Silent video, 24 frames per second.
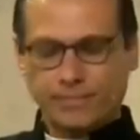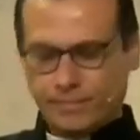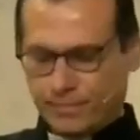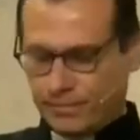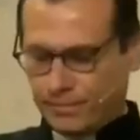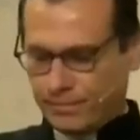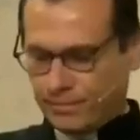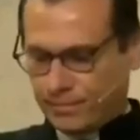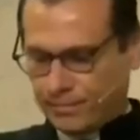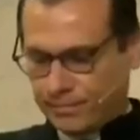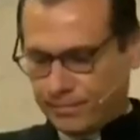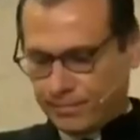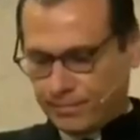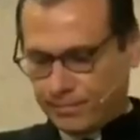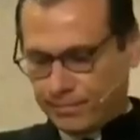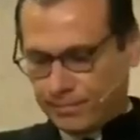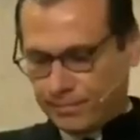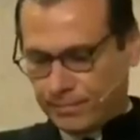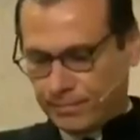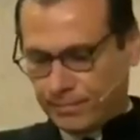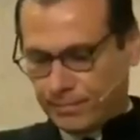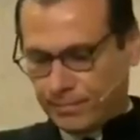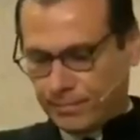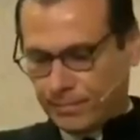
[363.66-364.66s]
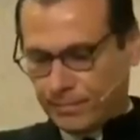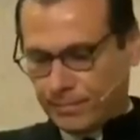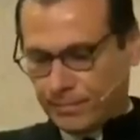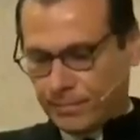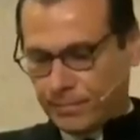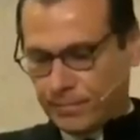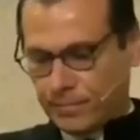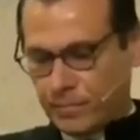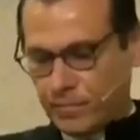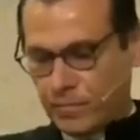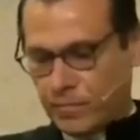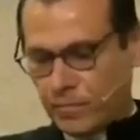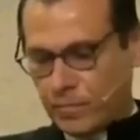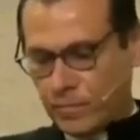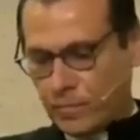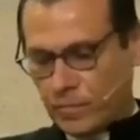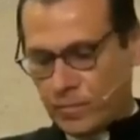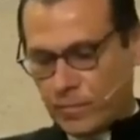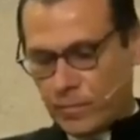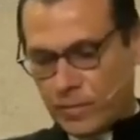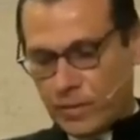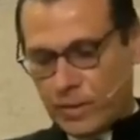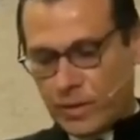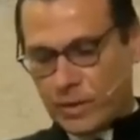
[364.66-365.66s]

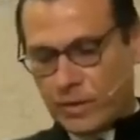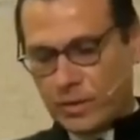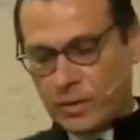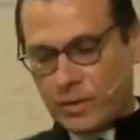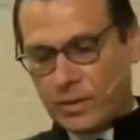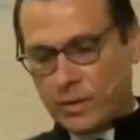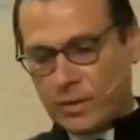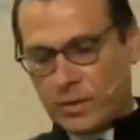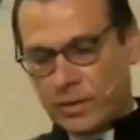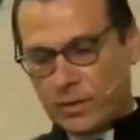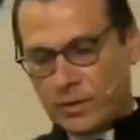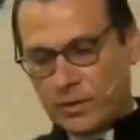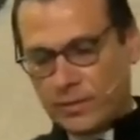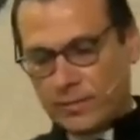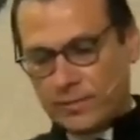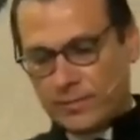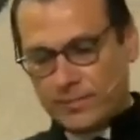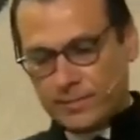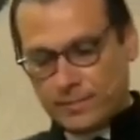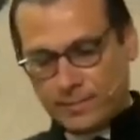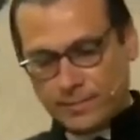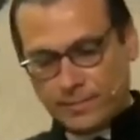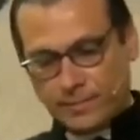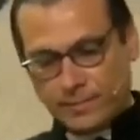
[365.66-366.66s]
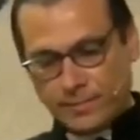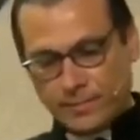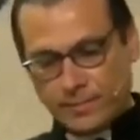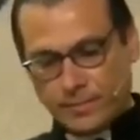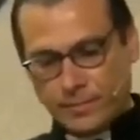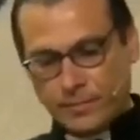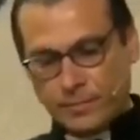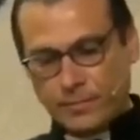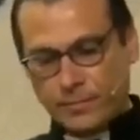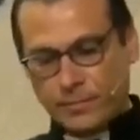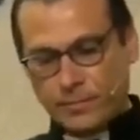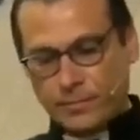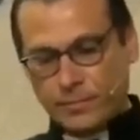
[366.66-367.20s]
Nobody speaks.